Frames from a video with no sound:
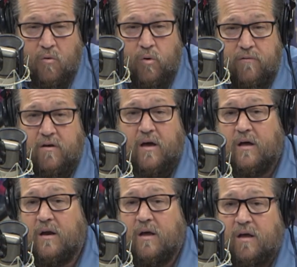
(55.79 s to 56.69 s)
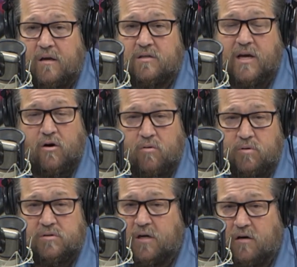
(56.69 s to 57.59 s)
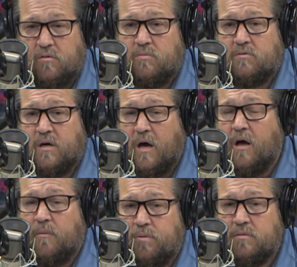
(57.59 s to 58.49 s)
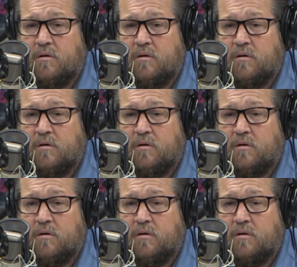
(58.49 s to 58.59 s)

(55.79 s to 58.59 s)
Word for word: we've got a terrible, terrible cop